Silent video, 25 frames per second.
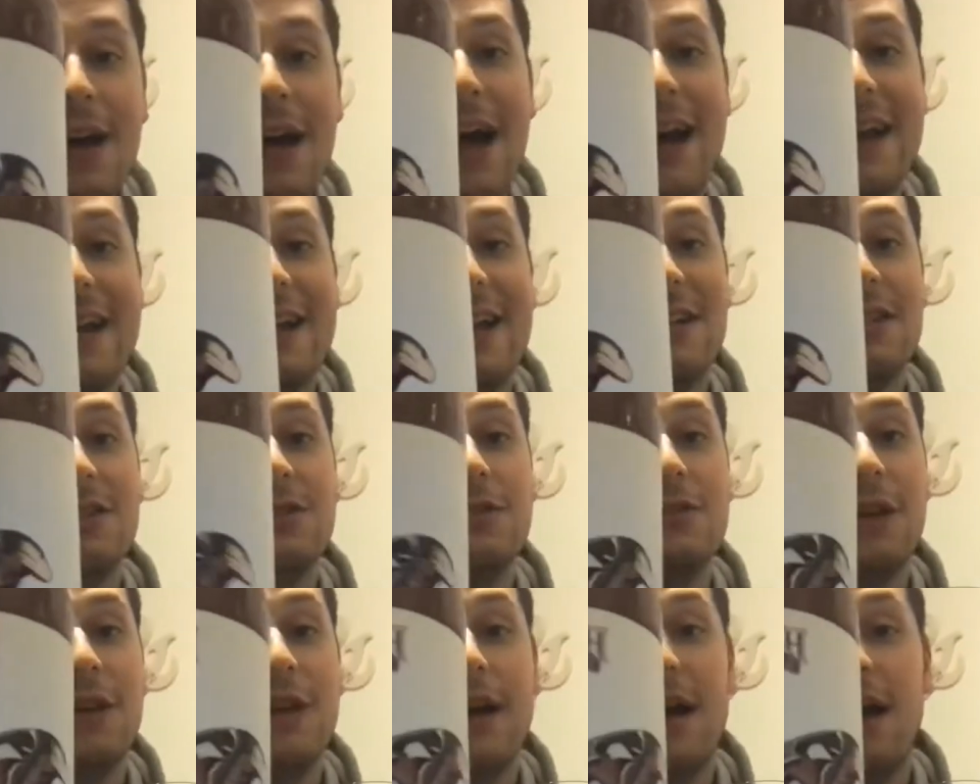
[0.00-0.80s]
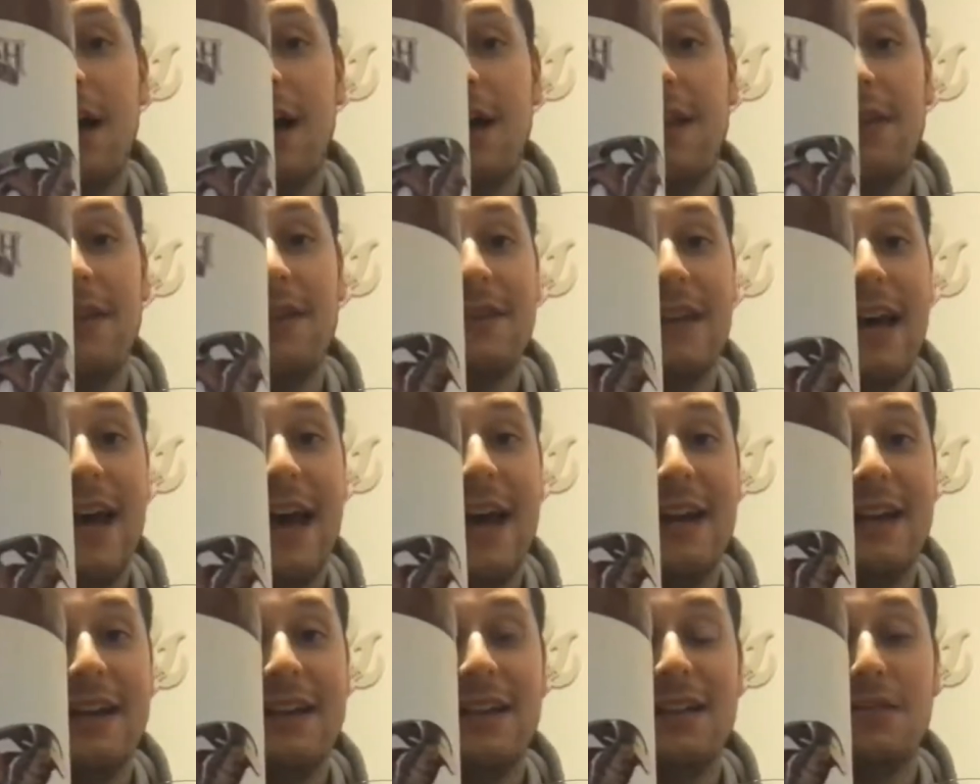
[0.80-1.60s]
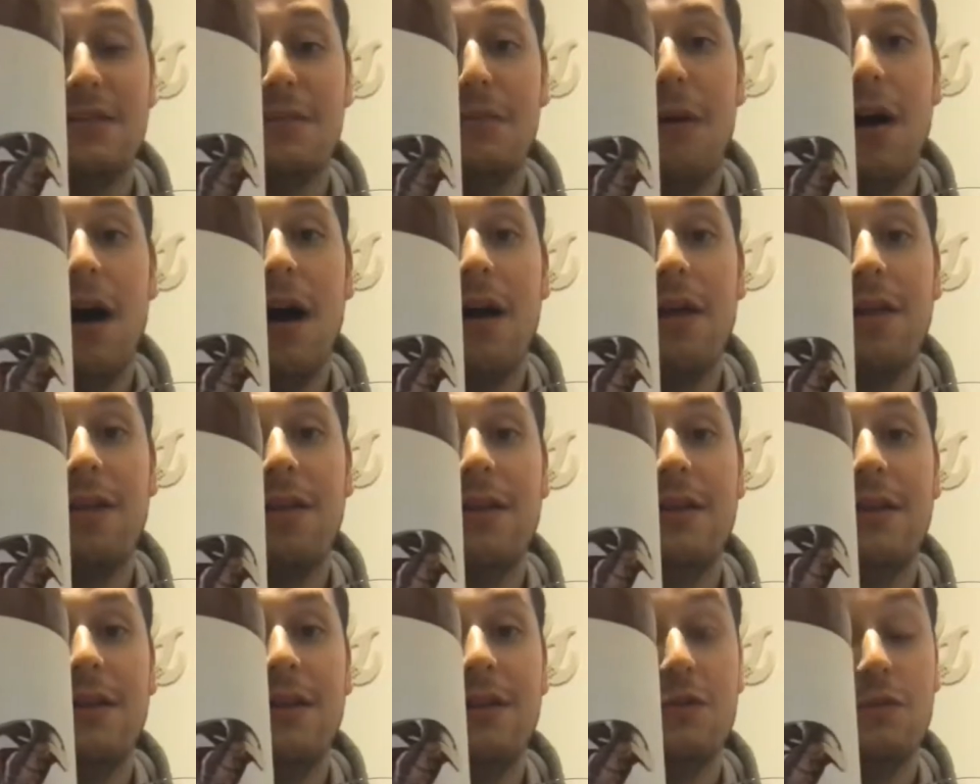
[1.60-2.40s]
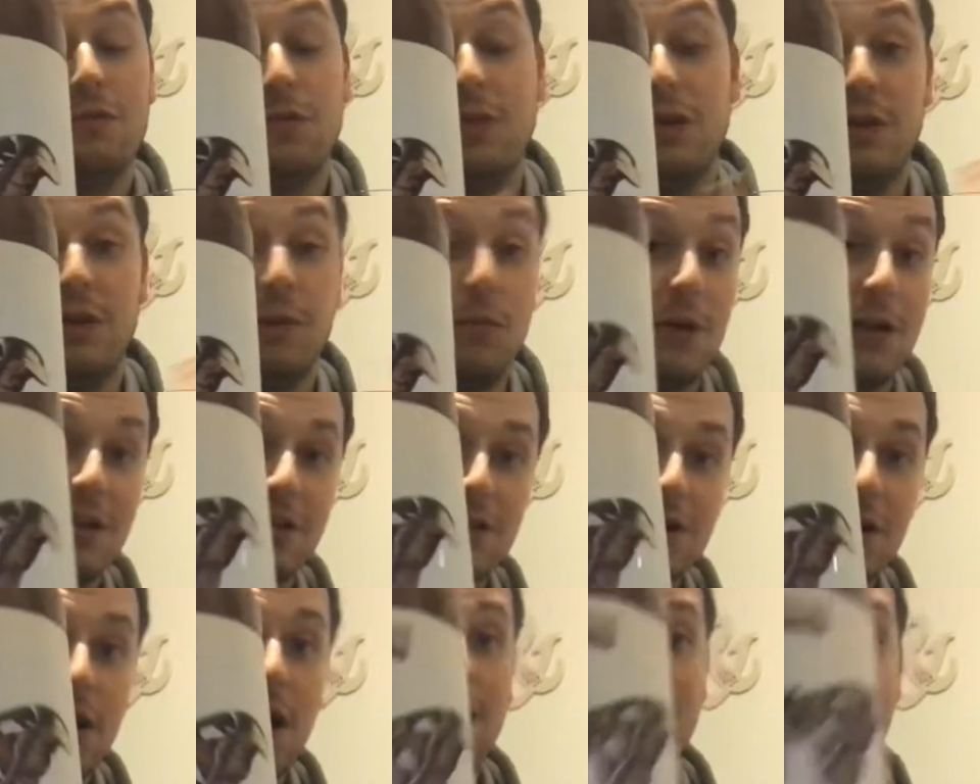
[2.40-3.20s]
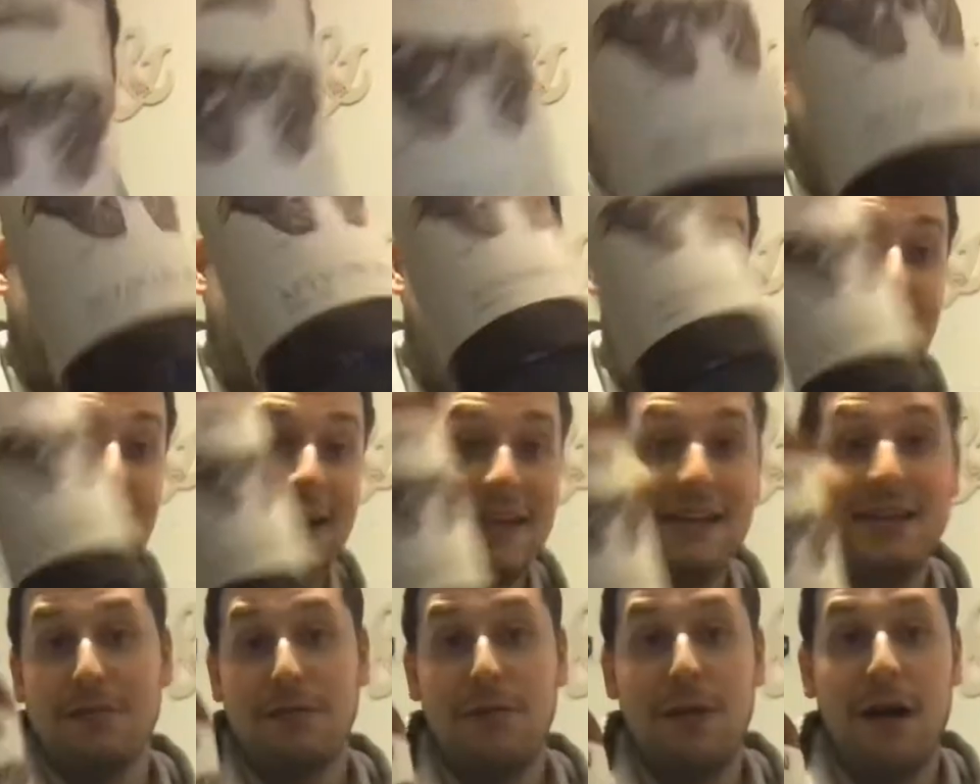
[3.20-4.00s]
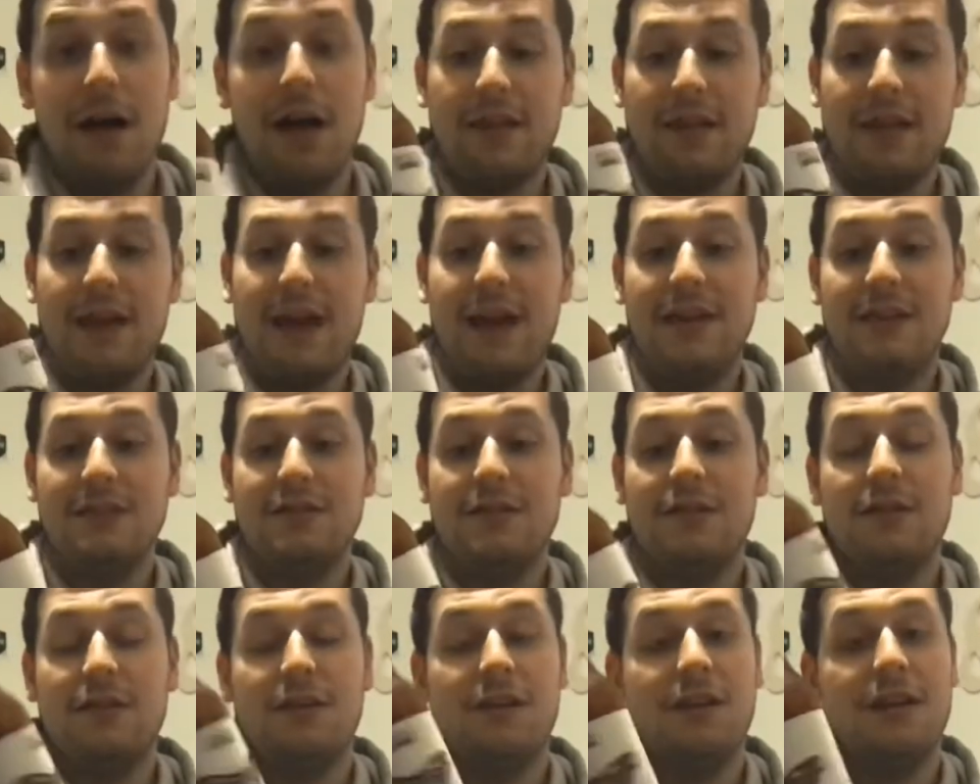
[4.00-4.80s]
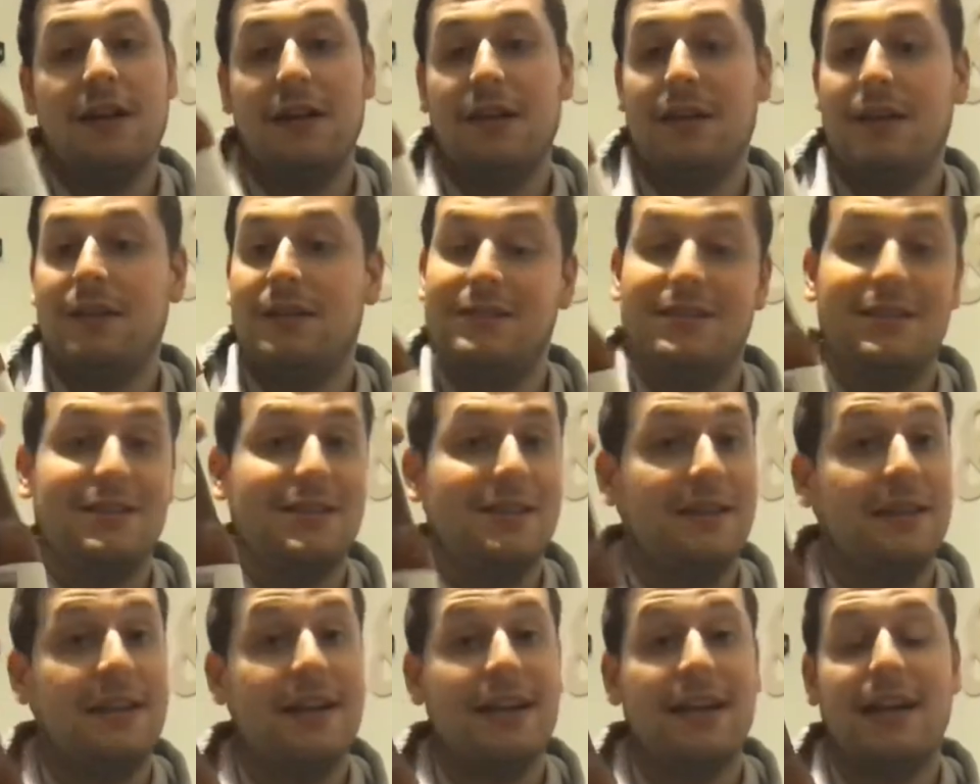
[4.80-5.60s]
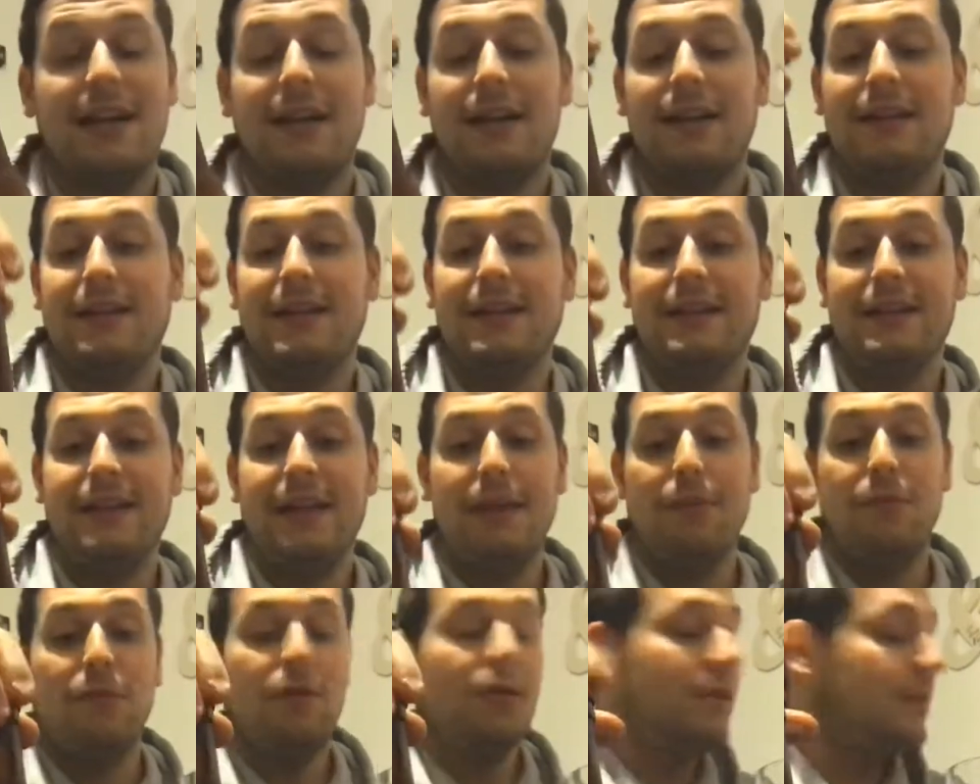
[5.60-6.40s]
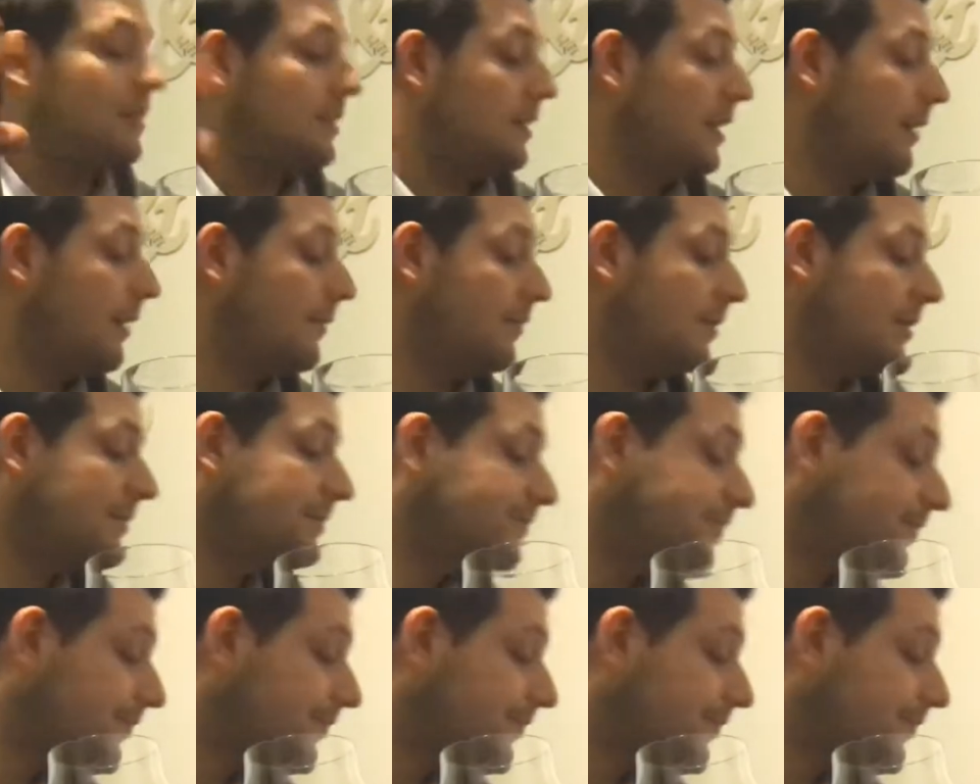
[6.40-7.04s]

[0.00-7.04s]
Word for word: I guess uh, this Attacus moth is really what it's called. It's an Attacus moth, guys. A slick, clean label. Love it.